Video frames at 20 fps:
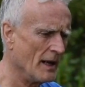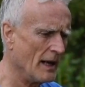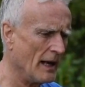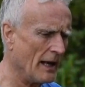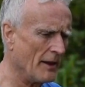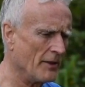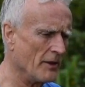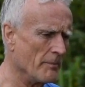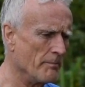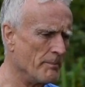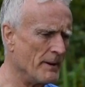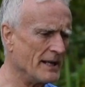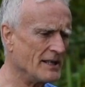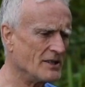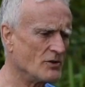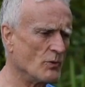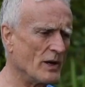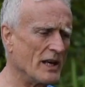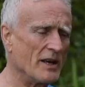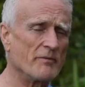And the
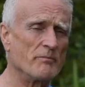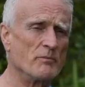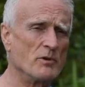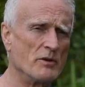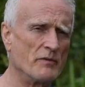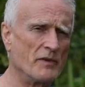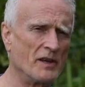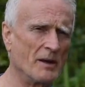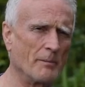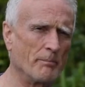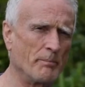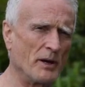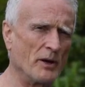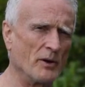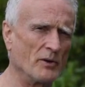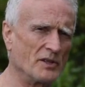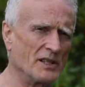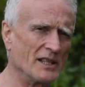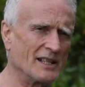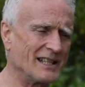best way of moving a
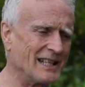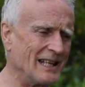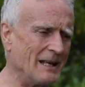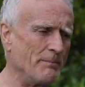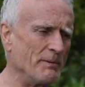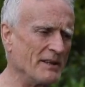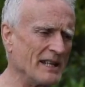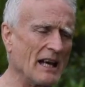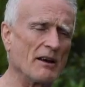boat is keeping